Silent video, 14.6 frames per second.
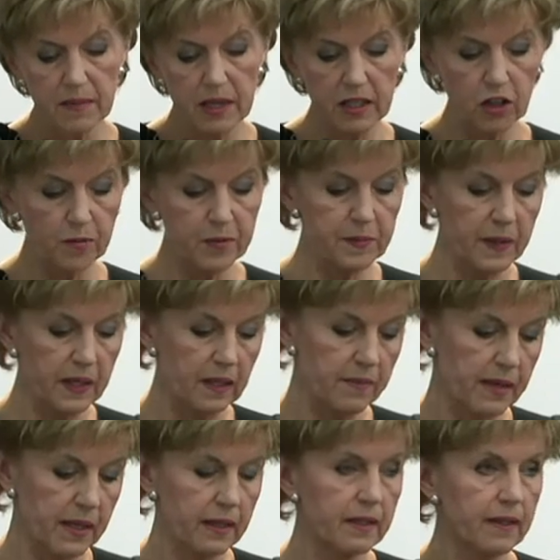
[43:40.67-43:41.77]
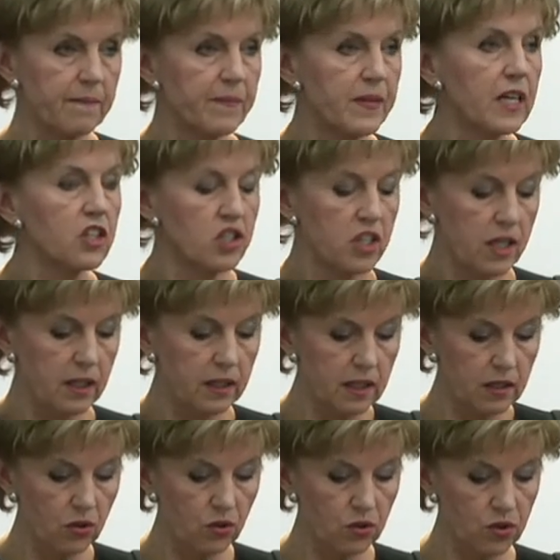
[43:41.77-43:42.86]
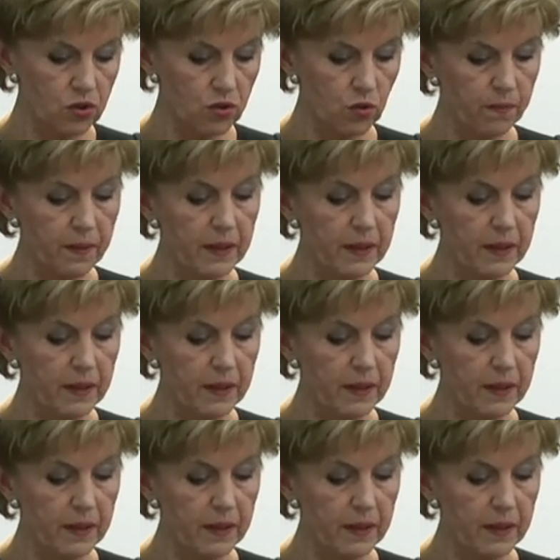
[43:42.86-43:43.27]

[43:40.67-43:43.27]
to us as lawmakers, as